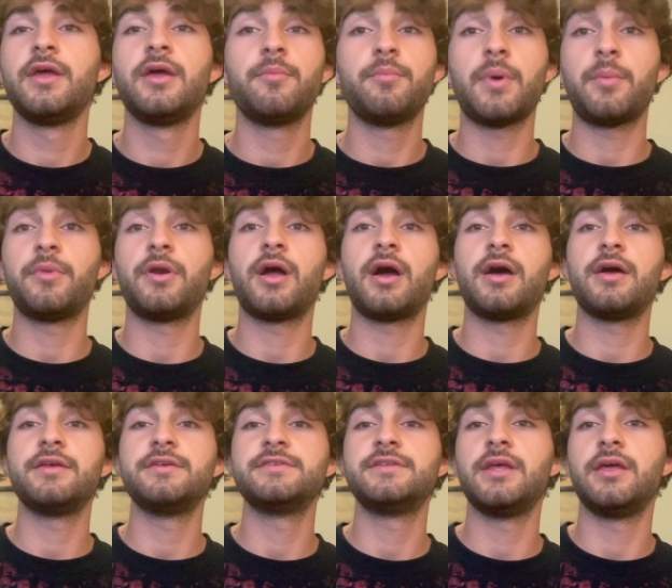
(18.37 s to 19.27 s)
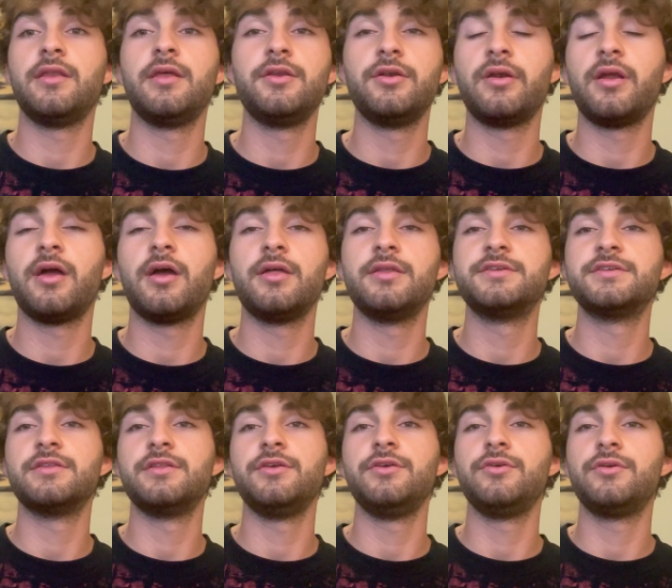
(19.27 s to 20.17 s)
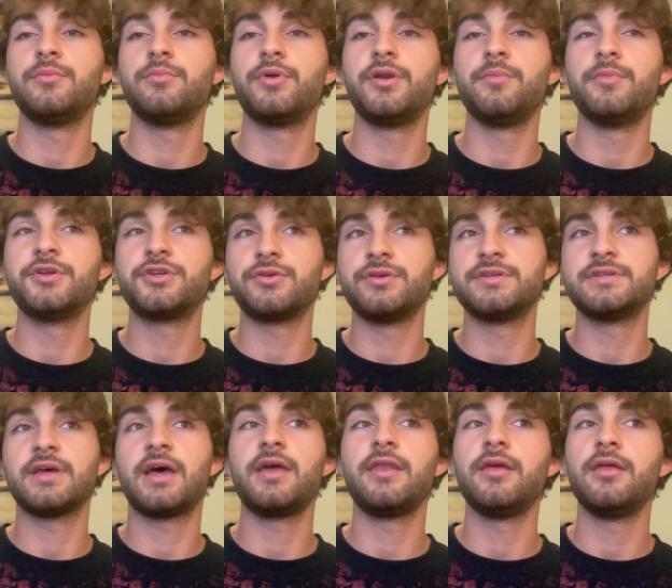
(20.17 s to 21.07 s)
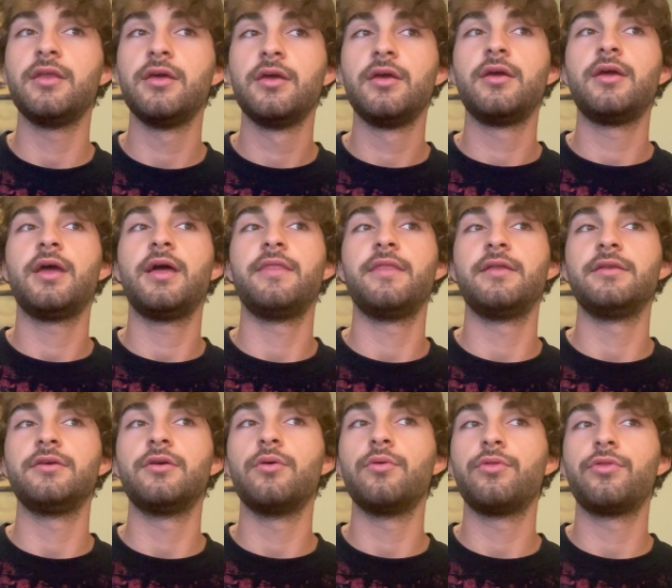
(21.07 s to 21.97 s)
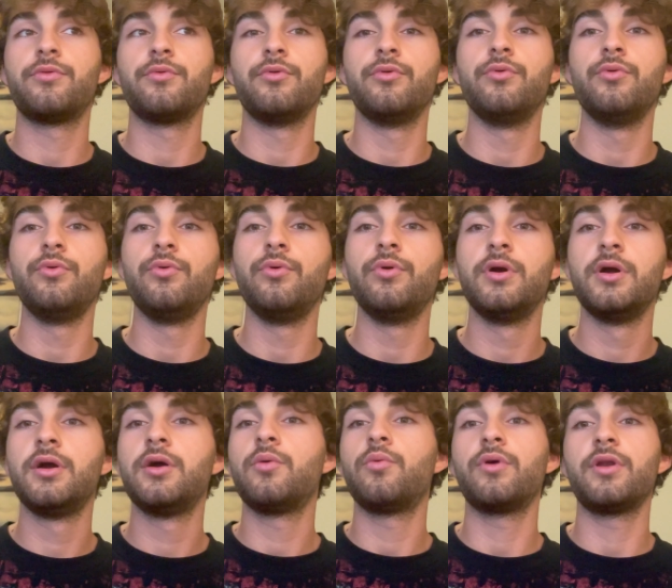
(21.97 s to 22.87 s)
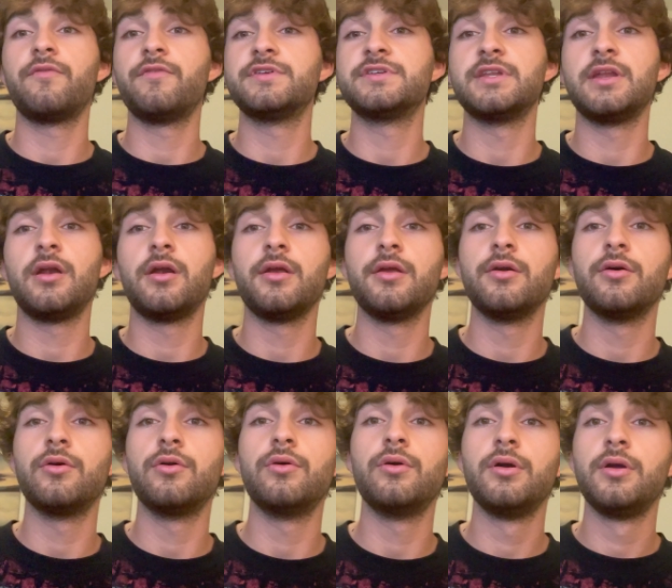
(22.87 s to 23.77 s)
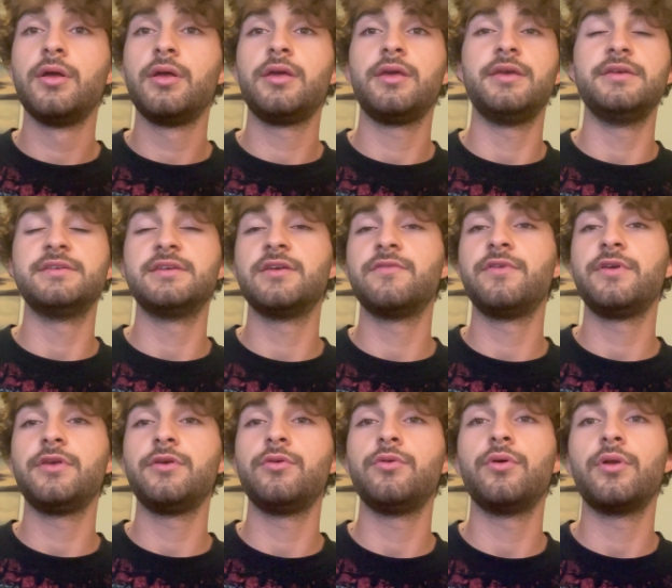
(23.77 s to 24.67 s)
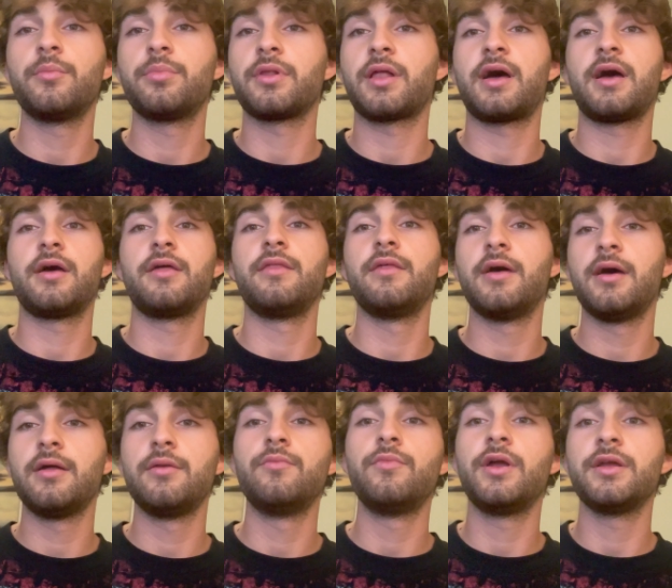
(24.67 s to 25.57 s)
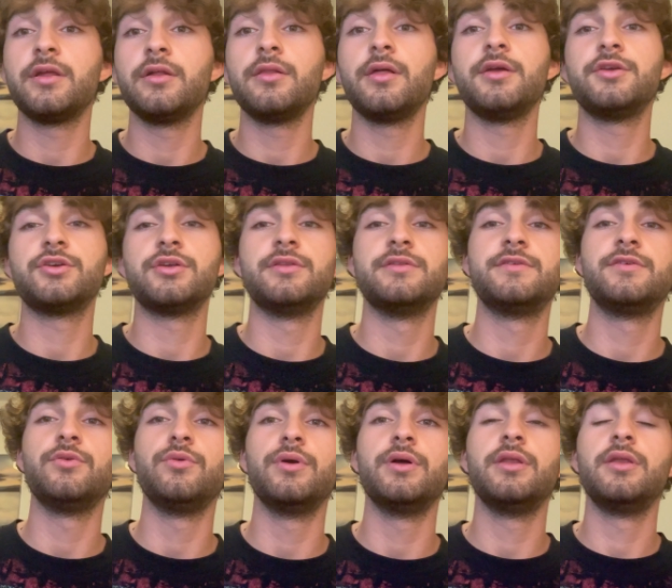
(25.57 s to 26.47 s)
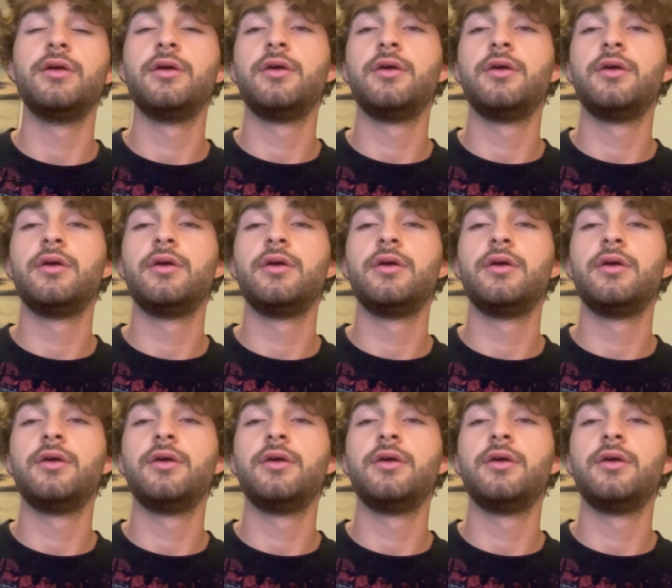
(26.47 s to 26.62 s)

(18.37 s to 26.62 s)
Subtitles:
memorized and in your head so that you can pretty much recite it and then go through whatever scenario he's giving you and apply that regulation to it.